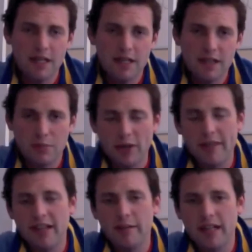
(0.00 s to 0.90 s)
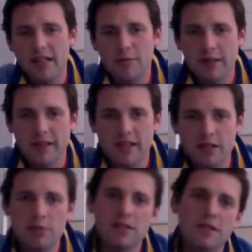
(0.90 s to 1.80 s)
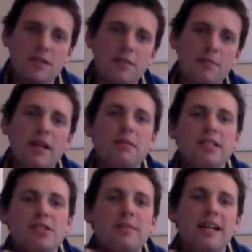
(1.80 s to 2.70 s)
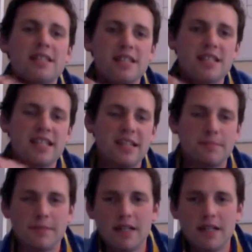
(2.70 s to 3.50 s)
The more I think about it, the more I think Oakland could probably surpass this team.